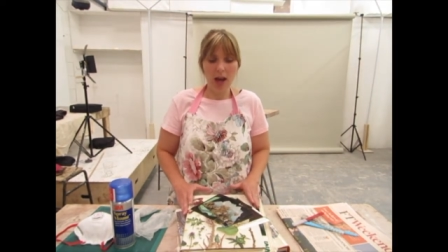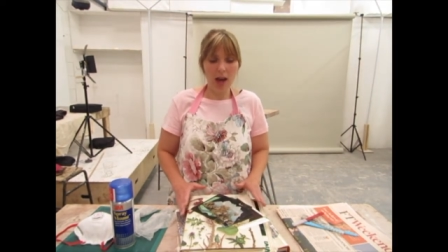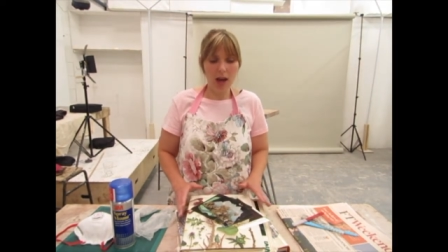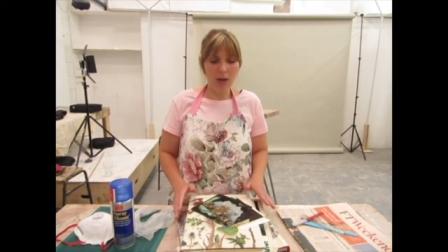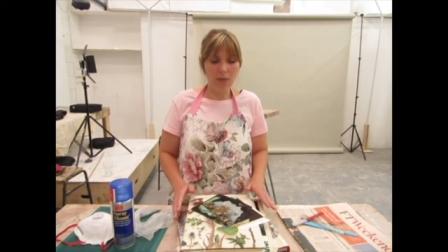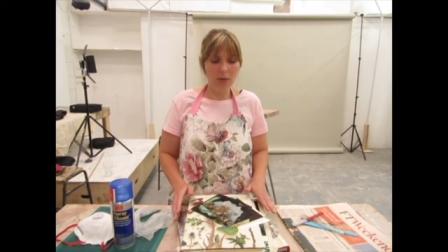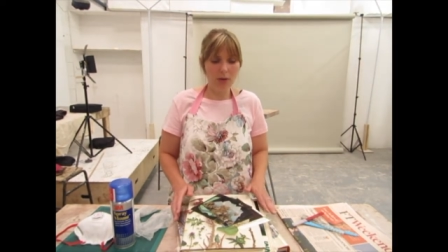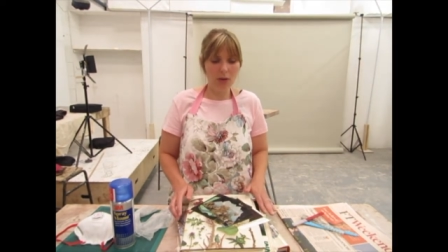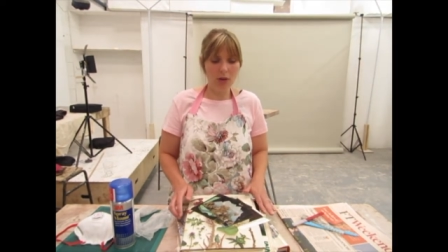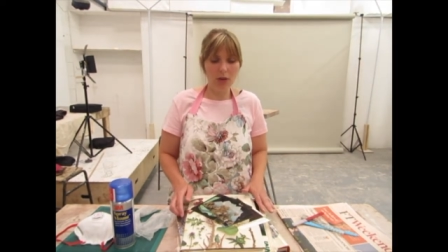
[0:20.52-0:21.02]

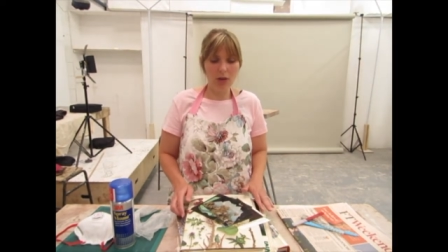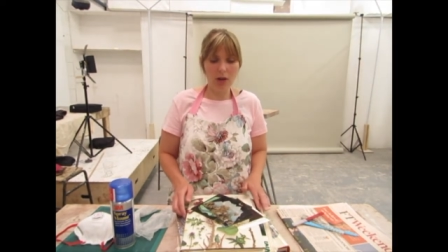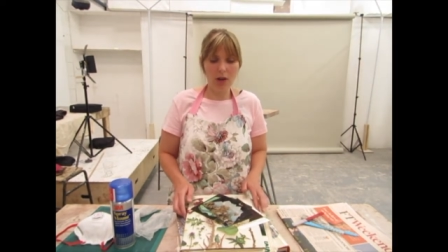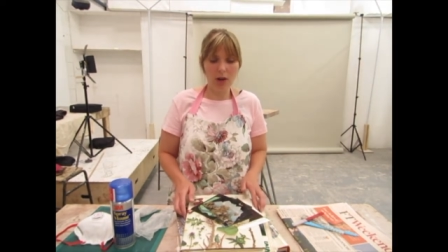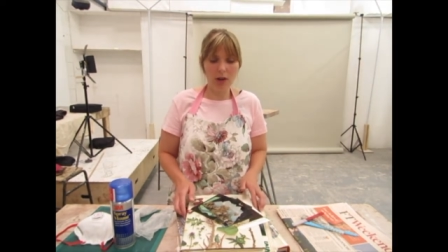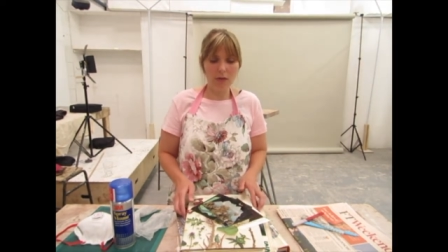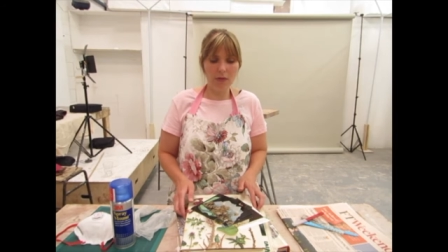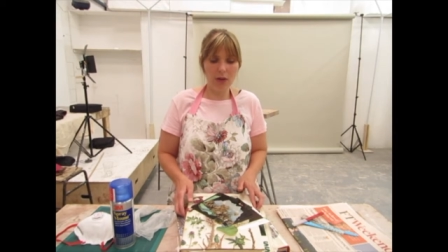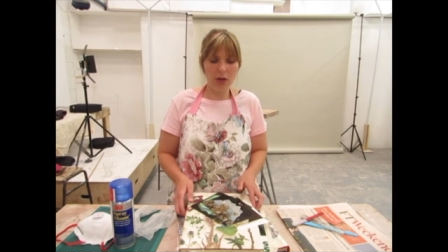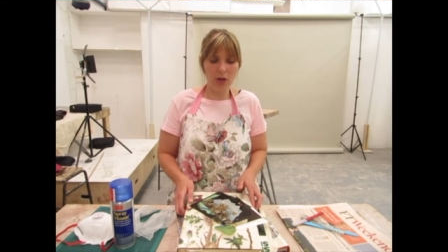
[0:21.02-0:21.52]
Um, you can
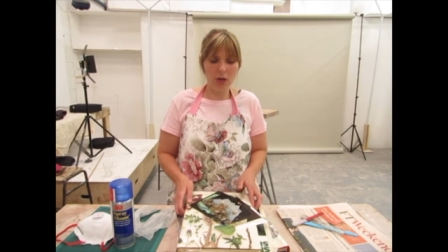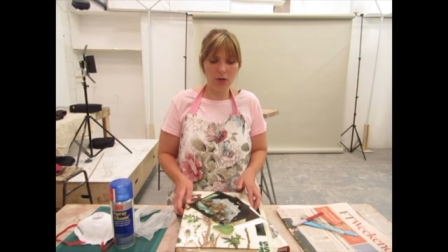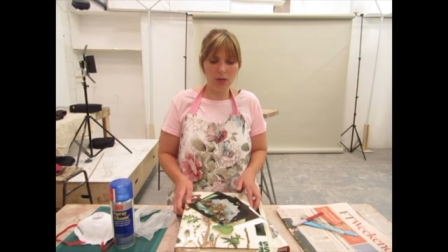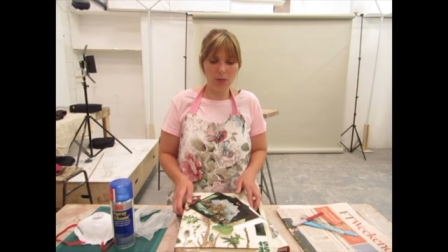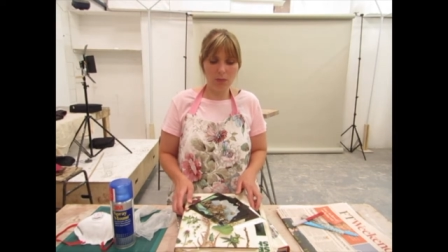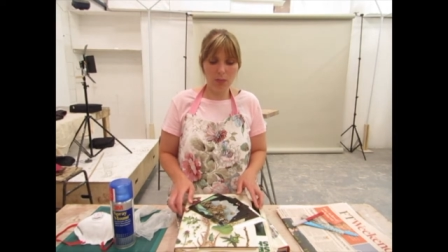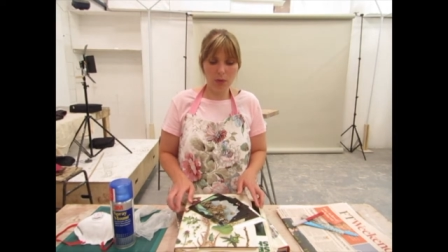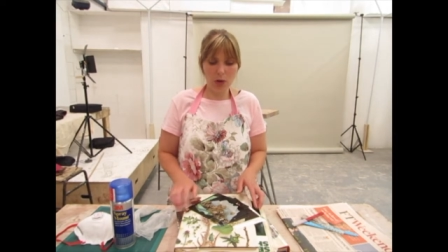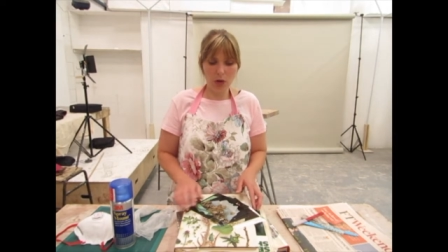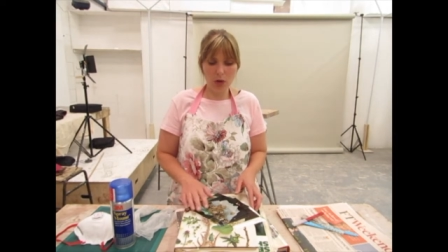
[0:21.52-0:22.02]
either use
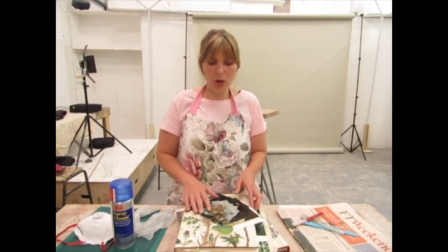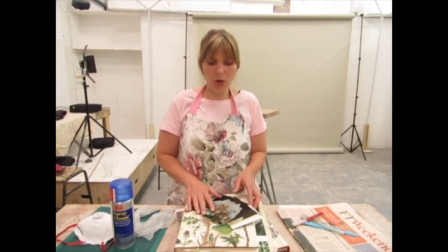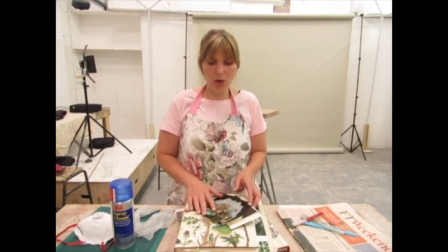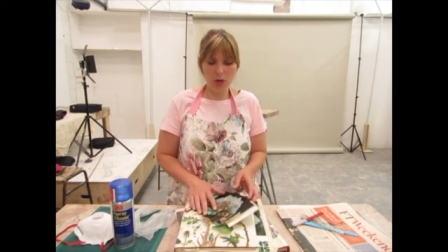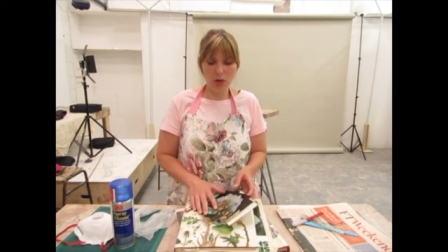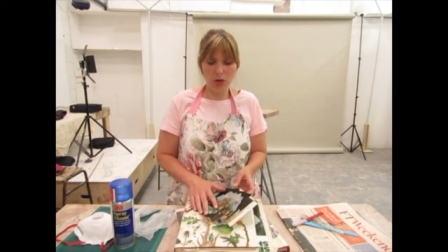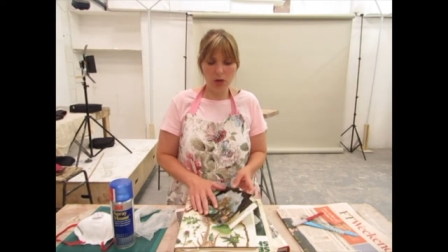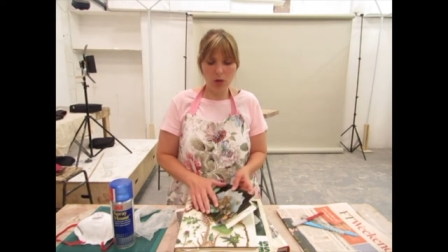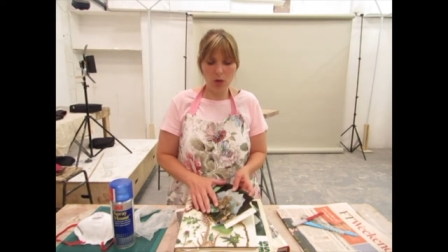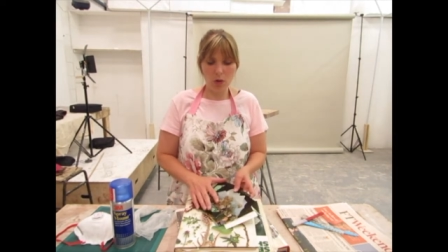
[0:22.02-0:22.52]

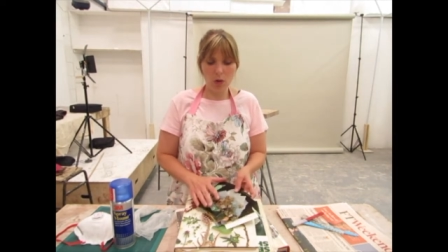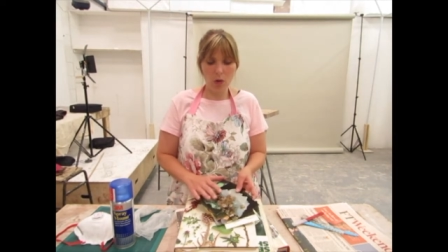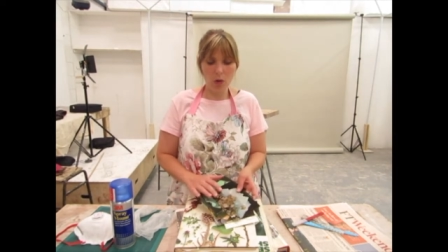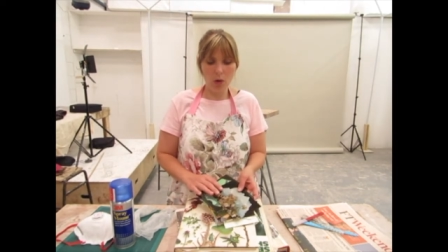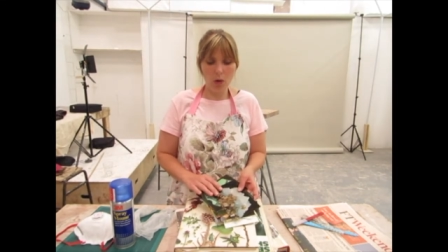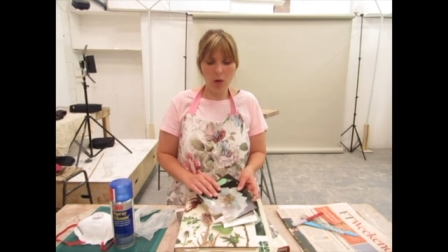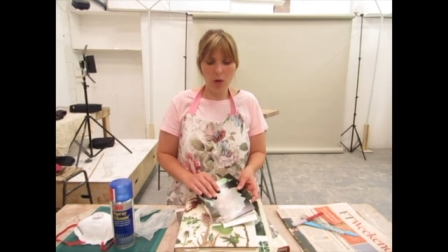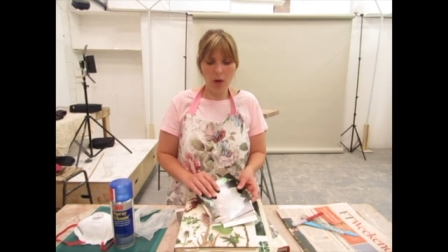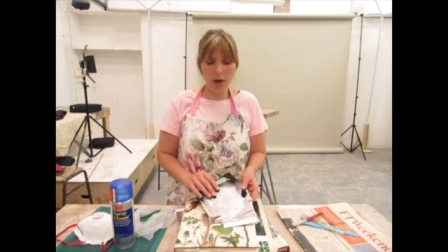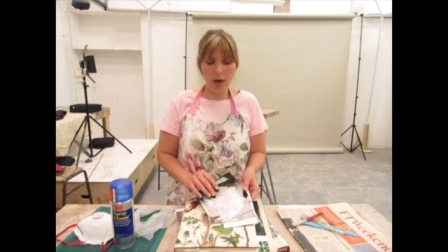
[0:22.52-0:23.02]
books
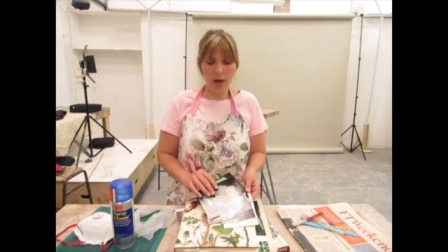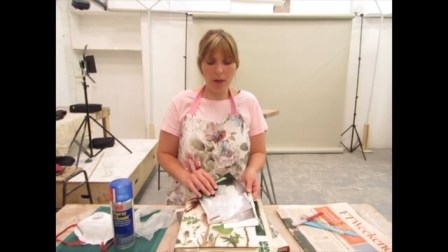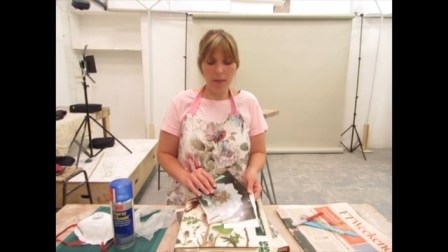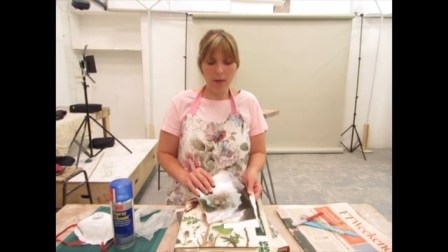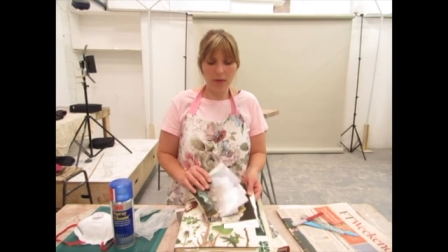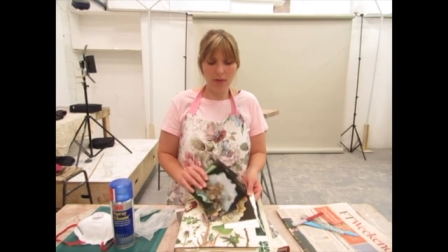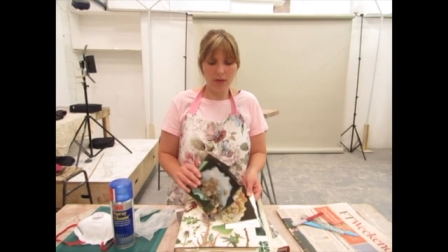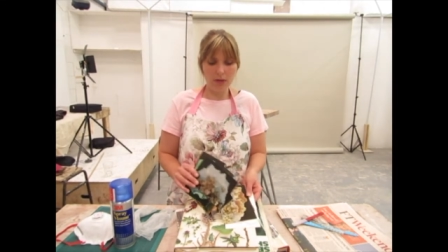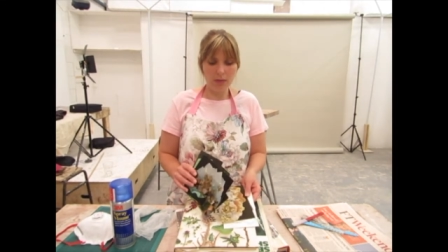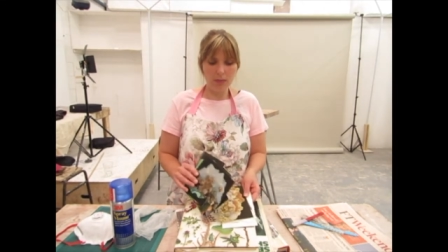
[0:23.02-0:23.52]
or um,
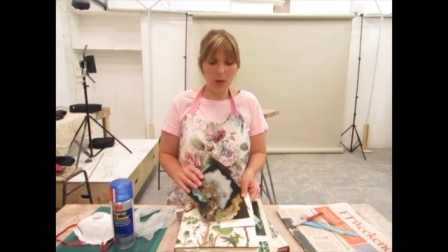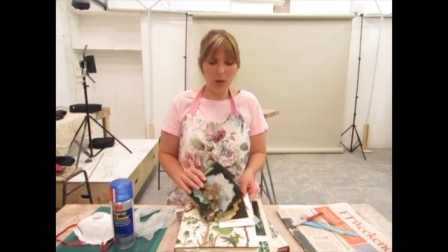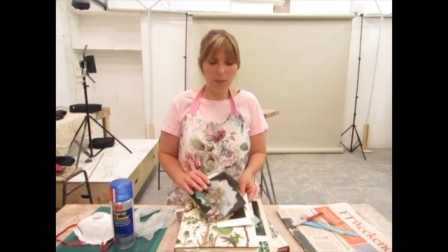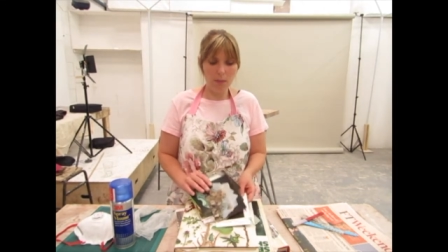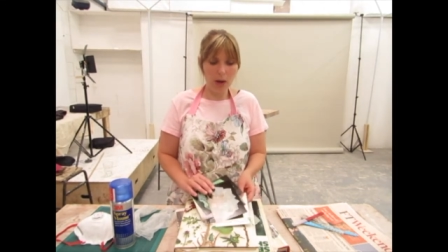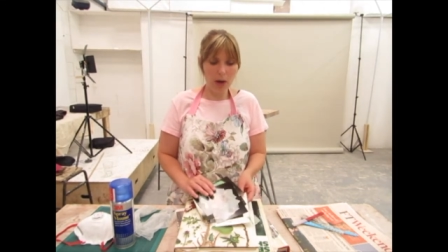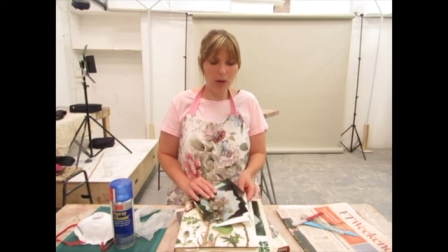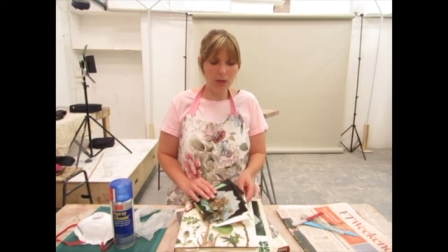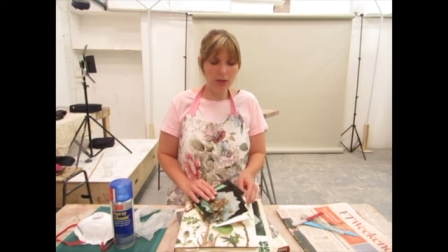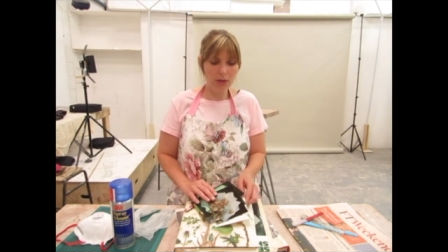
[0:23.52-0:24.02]
I've got some
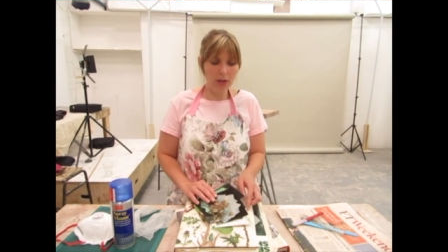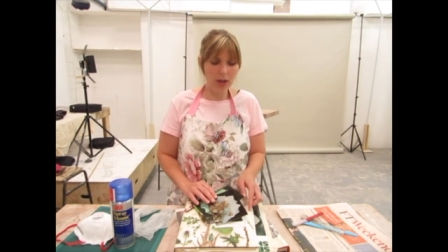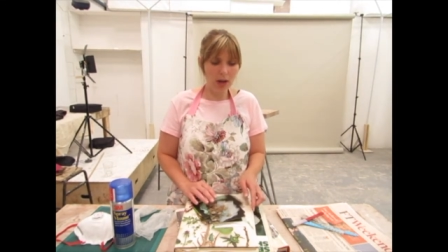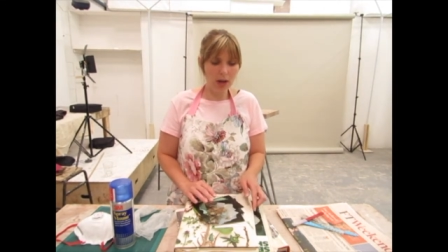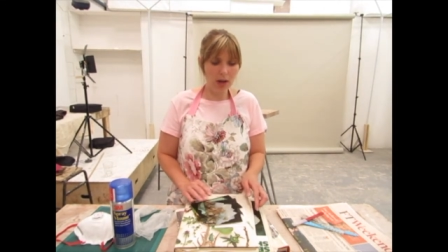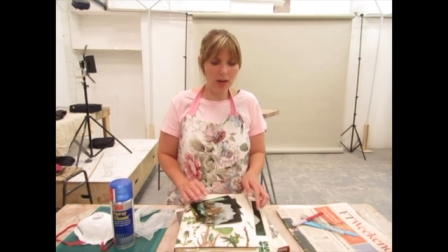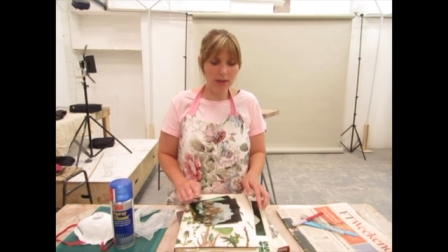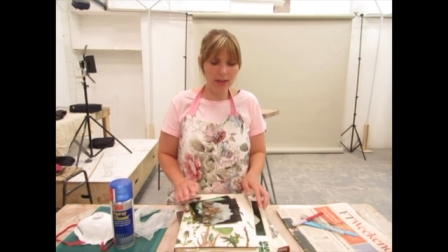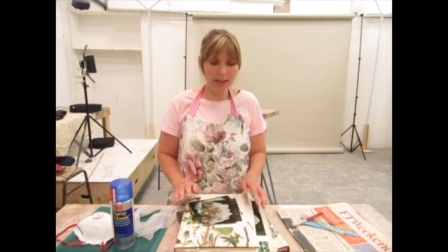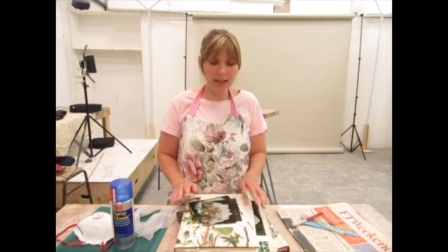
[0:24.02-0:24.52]

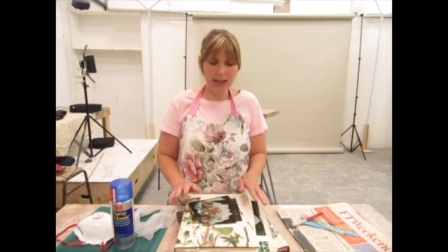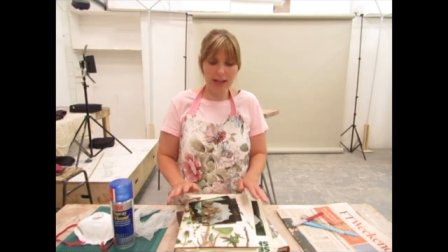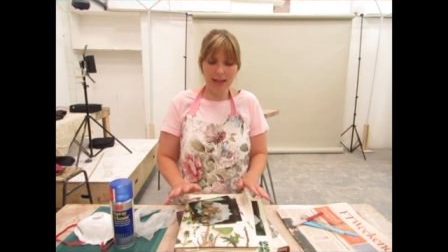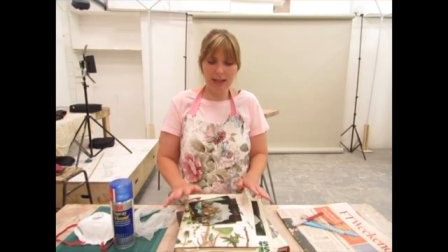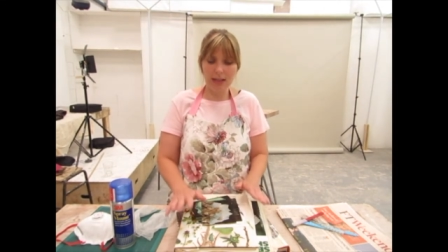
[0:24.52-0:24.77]
postcards here.